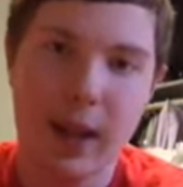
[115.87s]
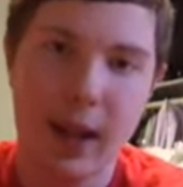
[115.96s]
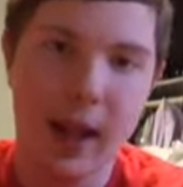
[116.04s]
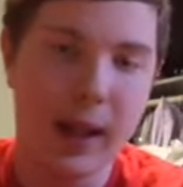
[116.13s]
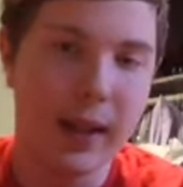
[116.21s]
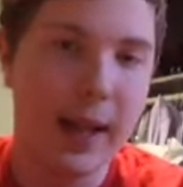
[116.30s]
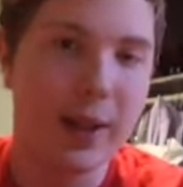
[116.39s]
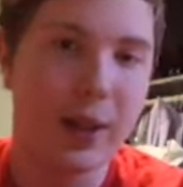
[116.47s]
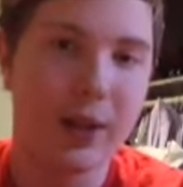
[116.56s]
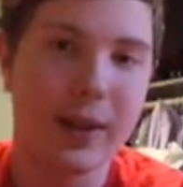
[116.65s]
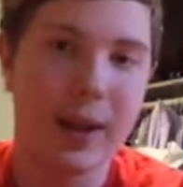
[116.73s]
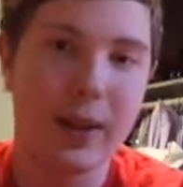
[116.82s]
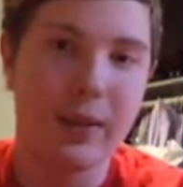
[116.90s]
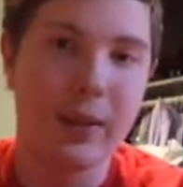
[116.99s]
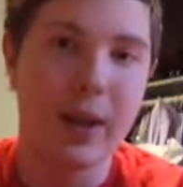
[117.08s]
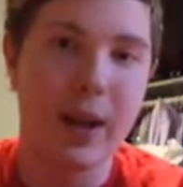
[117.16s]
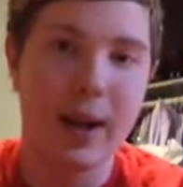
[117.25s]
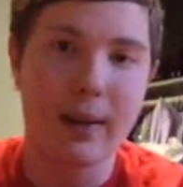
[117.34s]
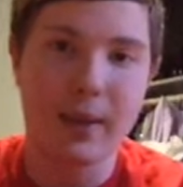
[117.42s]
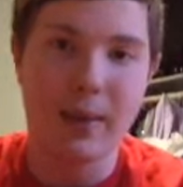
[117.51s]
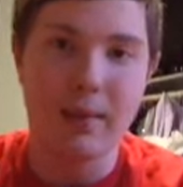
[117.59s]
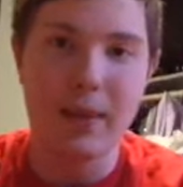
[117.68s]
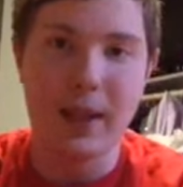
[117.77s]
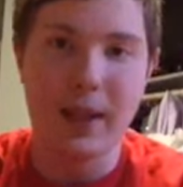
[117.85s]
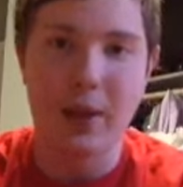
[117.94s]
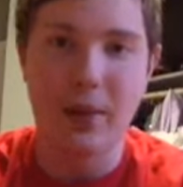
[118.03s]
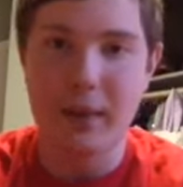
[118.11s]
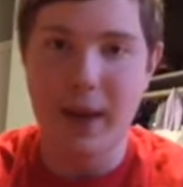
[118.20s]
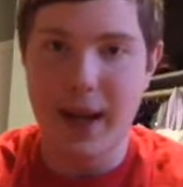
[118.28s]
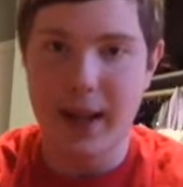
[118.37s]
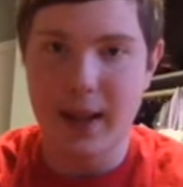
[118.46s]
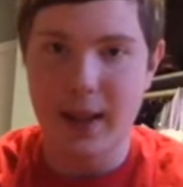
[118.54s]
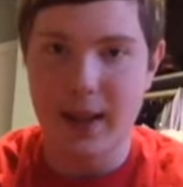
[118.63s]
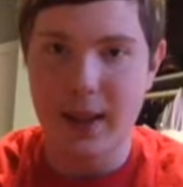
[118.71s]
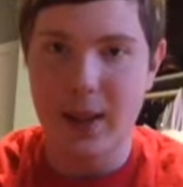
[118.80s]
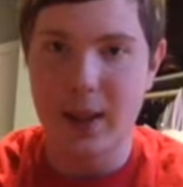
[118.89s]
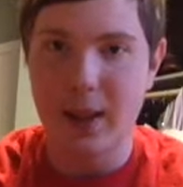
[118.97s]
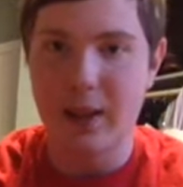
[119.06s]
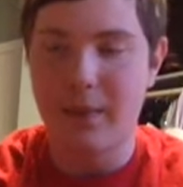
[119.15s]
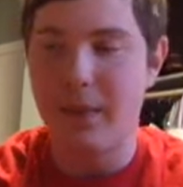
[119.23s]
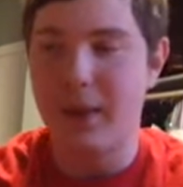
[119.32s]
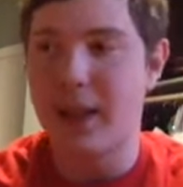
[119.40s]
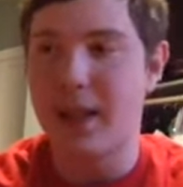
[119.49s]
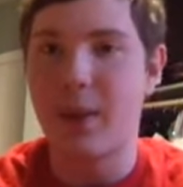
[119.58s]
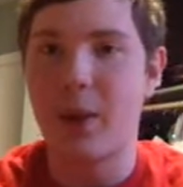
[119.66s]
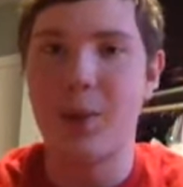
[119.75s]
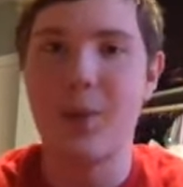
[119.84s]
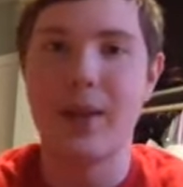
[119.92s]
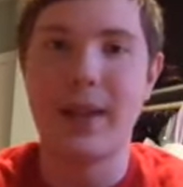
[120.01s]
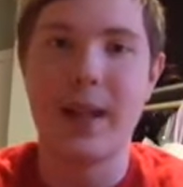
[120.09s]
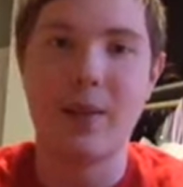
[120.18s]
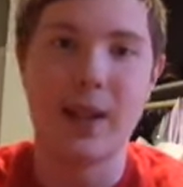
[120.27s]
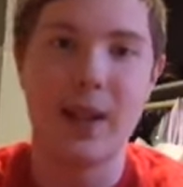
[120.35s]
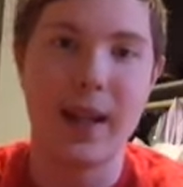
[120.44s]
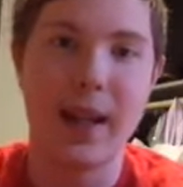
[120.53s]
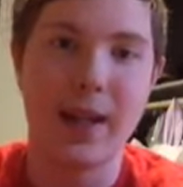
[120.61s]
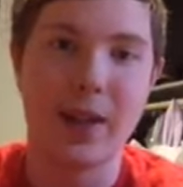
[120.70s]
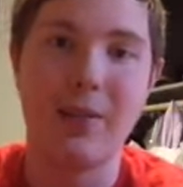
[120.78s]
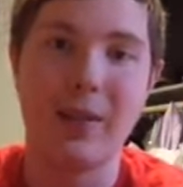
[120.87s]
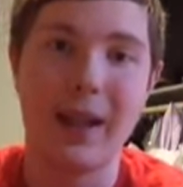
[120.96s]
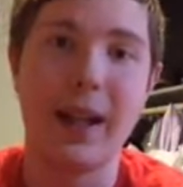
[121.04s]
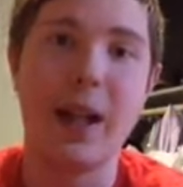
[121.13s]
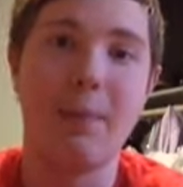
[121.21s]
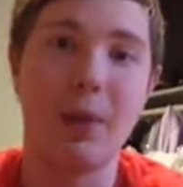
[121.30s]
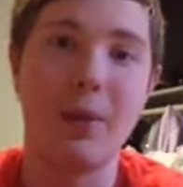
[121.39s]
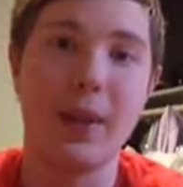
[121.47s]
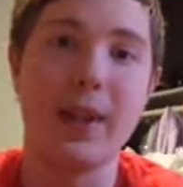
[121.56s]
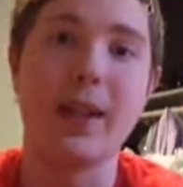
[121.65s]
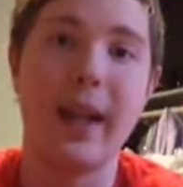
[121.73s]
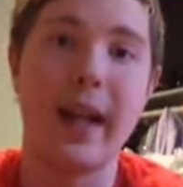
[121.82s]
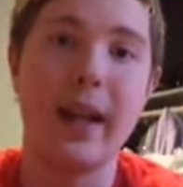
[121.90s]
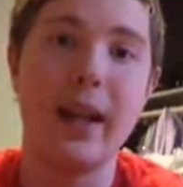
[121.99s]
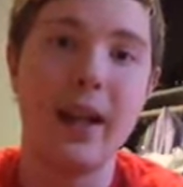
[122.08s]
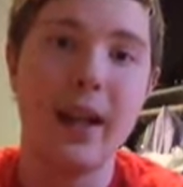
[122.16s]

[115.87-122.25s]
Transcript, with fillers: And that turns out it was not to be correct. It, um, his opponent was announced today, assuming that I upload this today.